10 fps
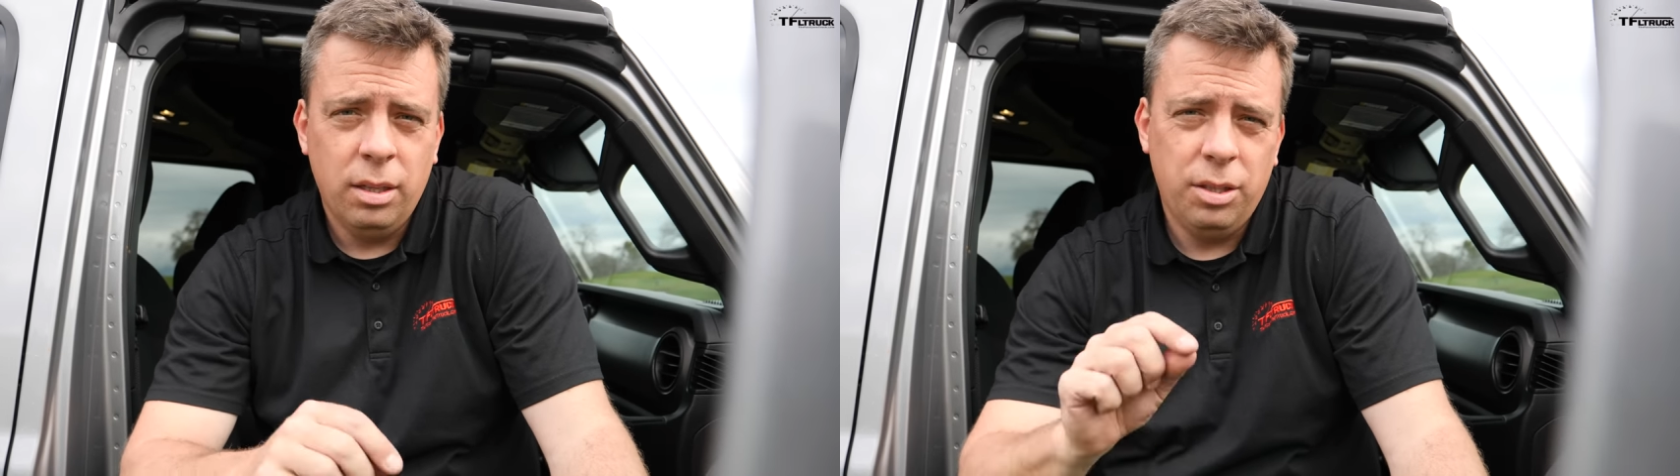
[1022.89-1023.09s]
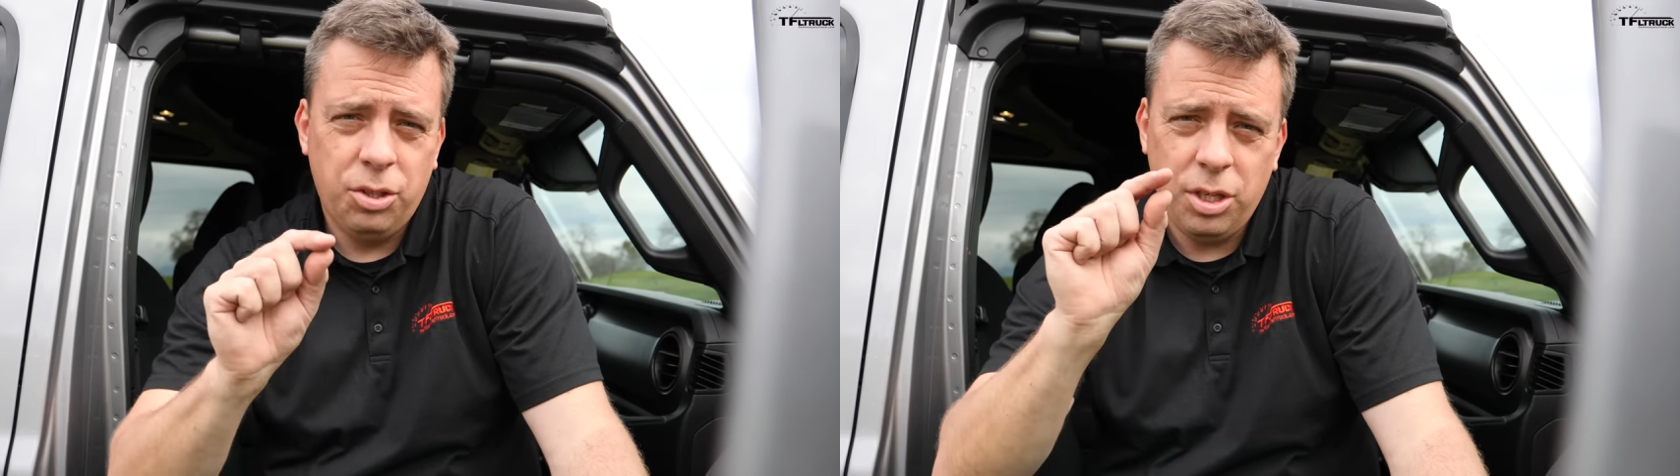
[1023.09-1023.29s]

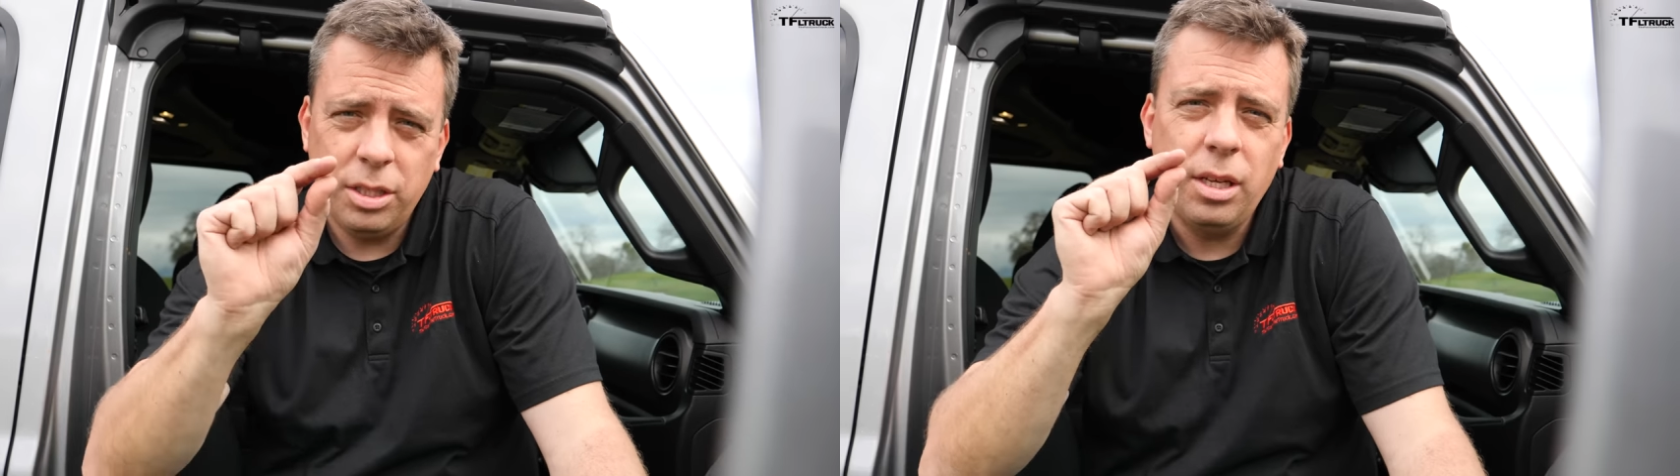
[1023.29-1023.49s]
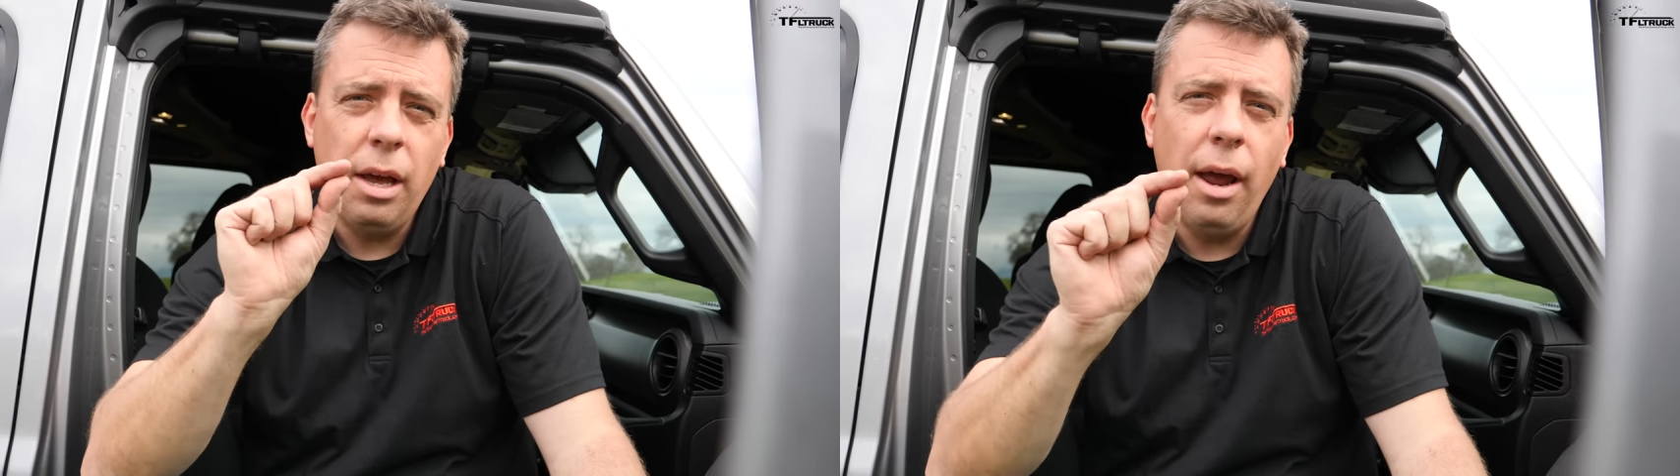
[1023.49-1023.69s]
is
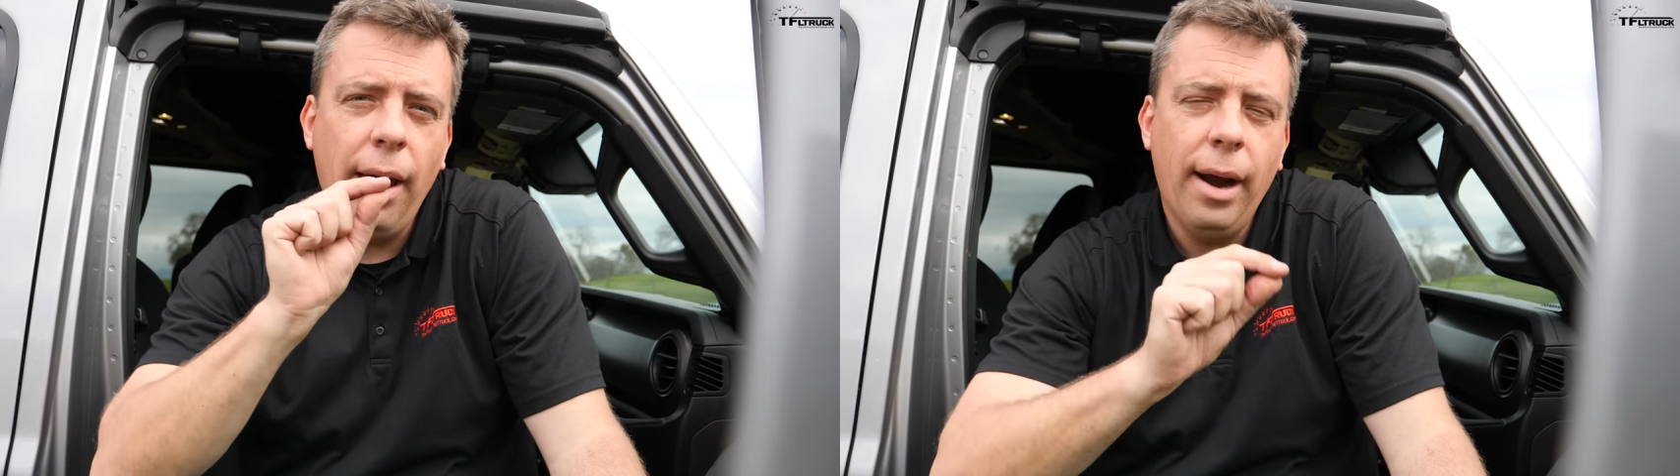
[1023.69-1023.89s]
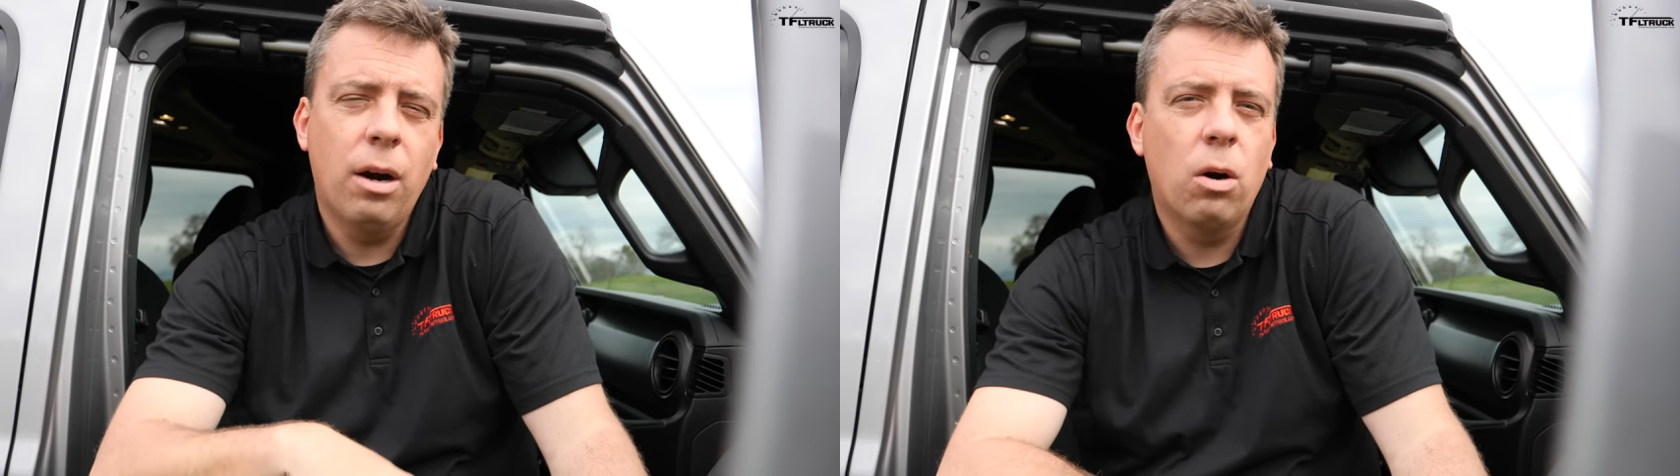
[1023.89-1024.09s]
just a
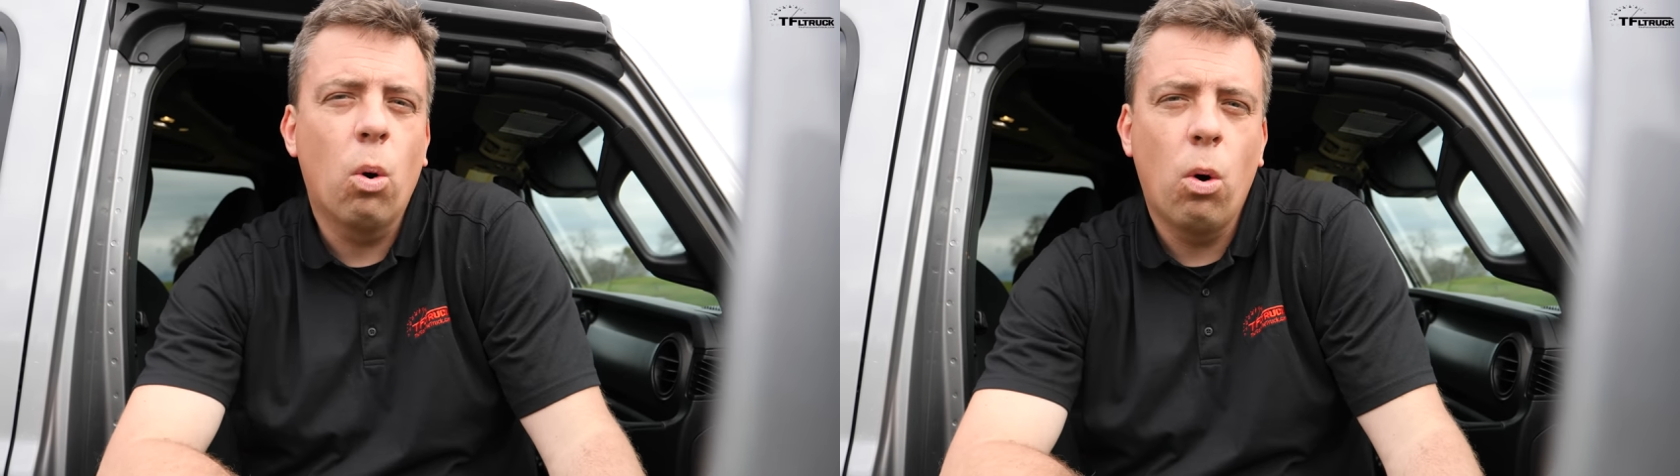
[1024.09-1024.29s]
hair